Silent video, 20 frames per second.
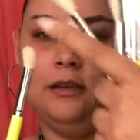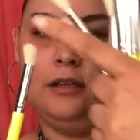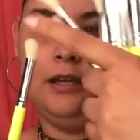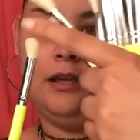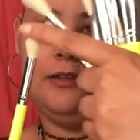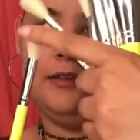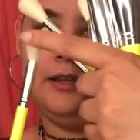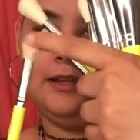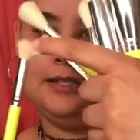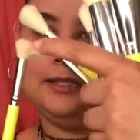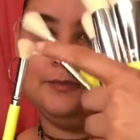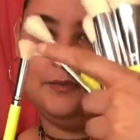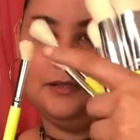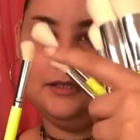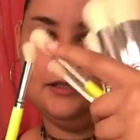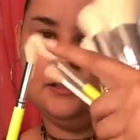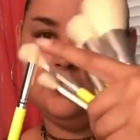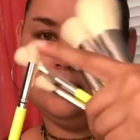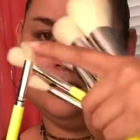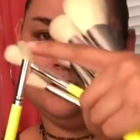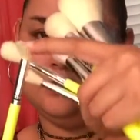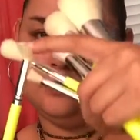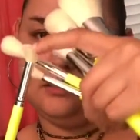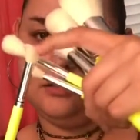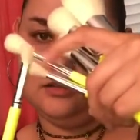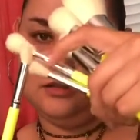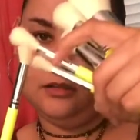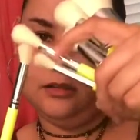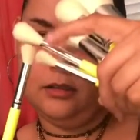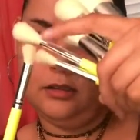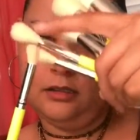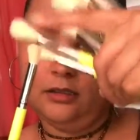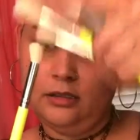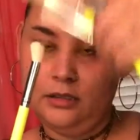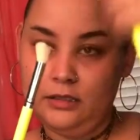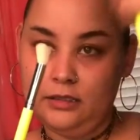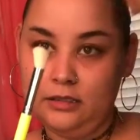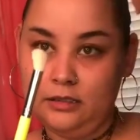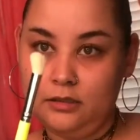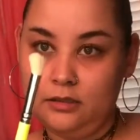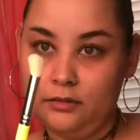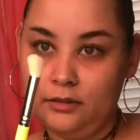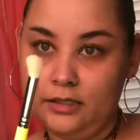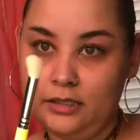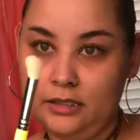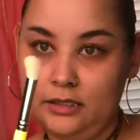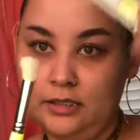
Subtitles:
I think it's been going